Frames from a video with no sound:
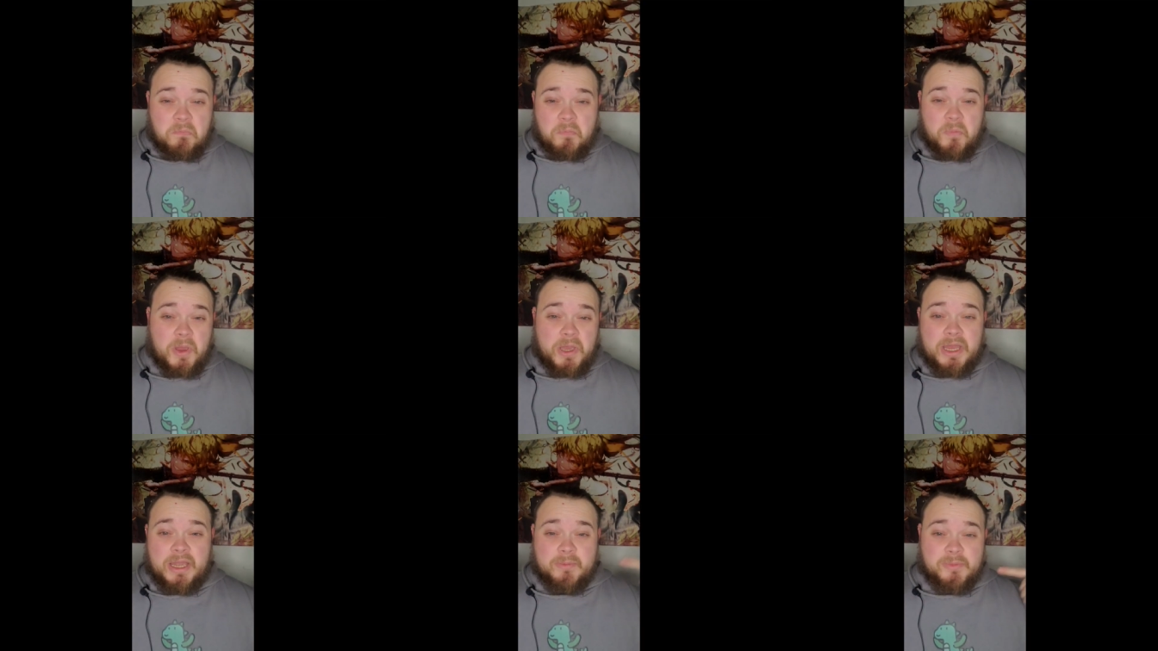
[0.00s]

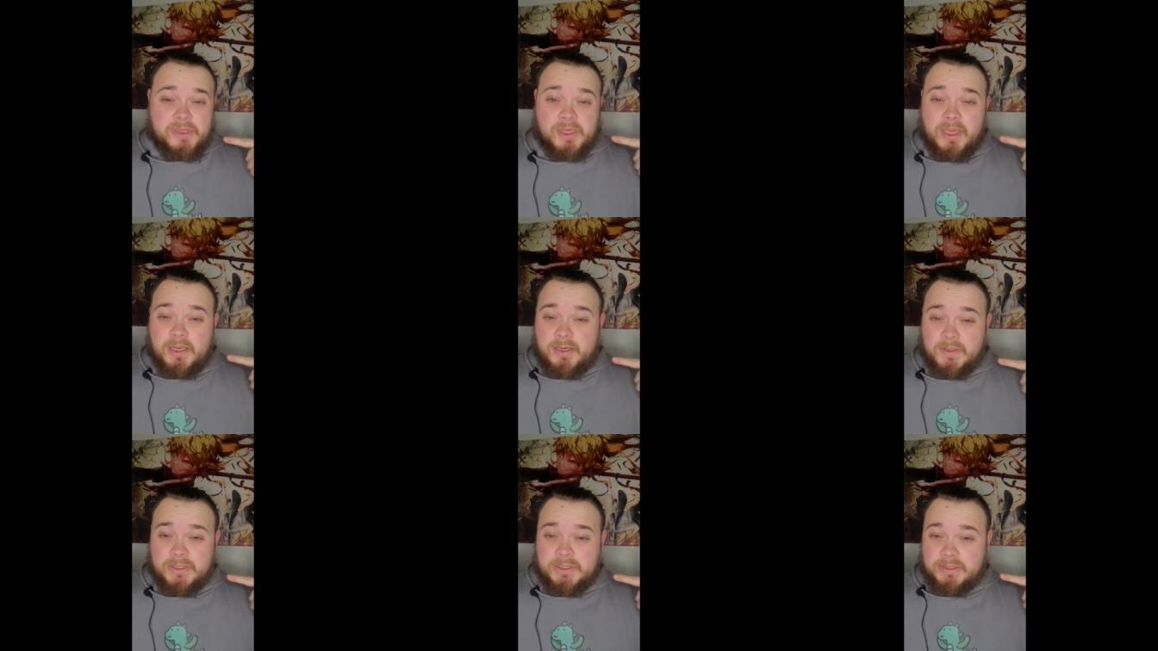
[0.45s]
I'm the
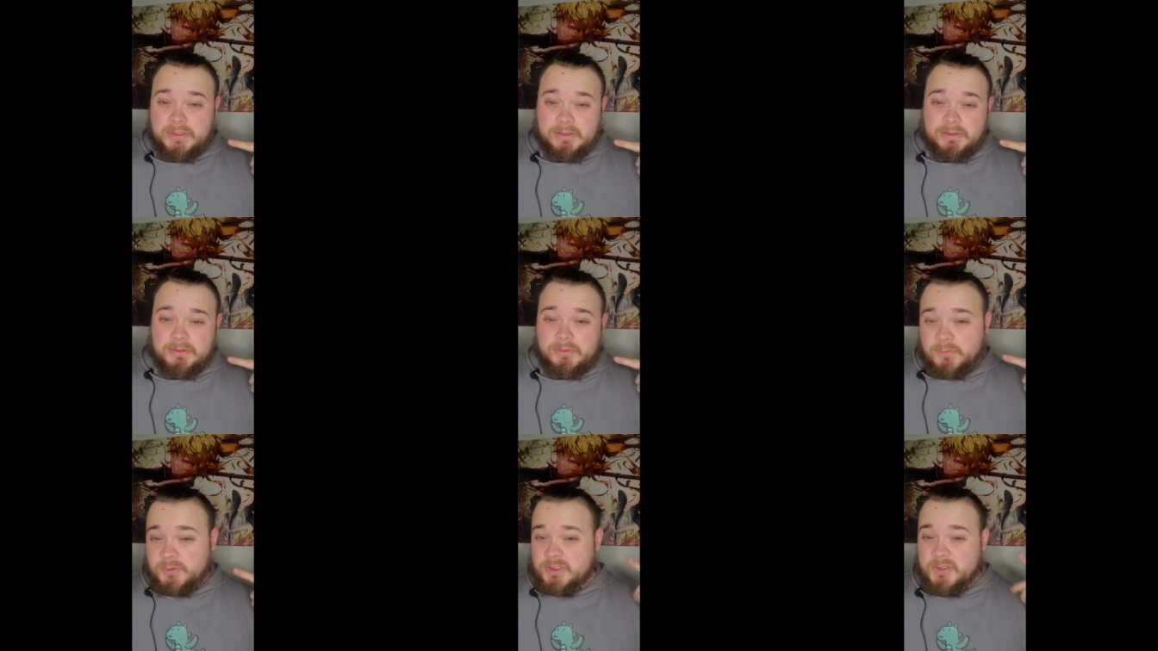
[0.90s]
editor,
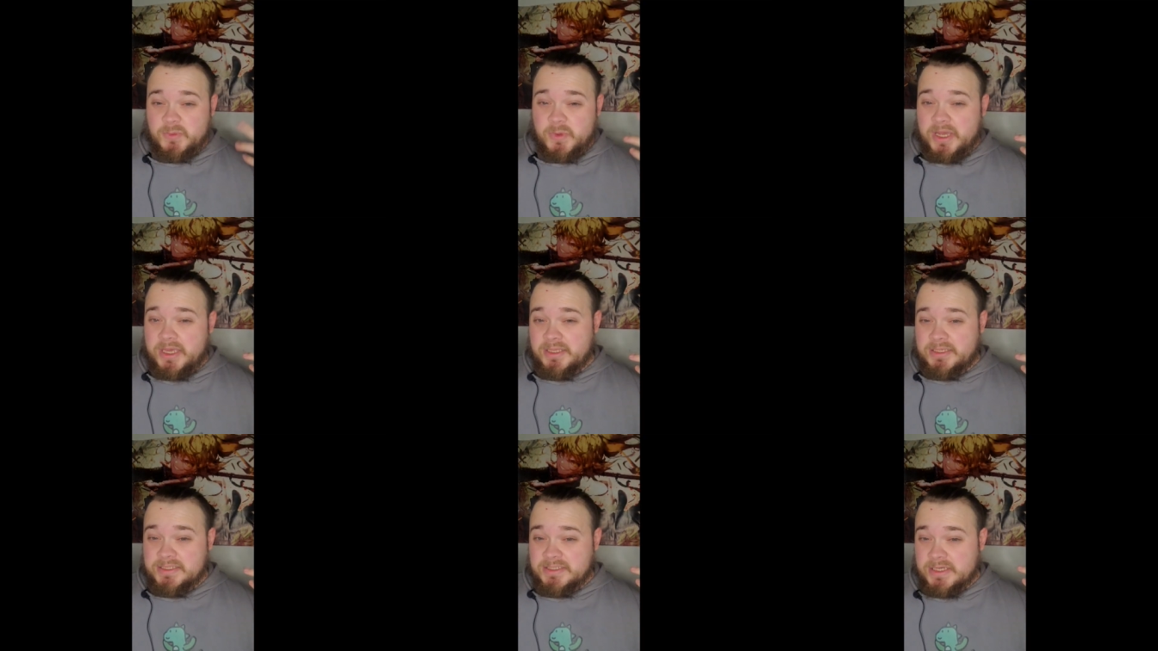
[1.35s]
which is
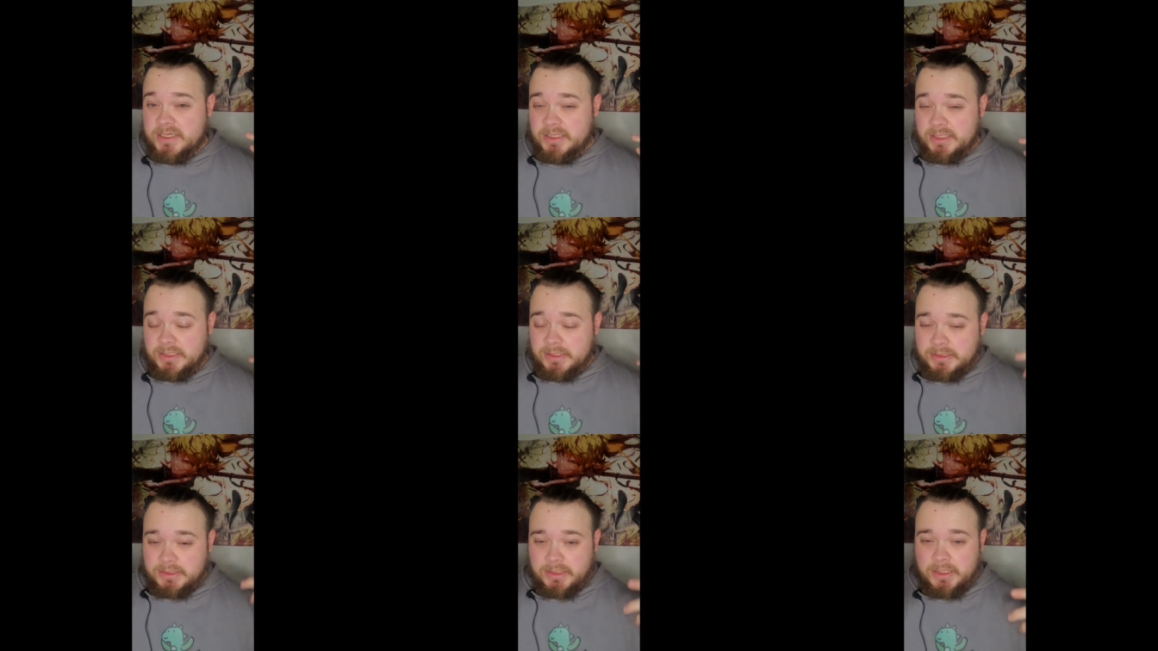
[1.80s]
why they suck.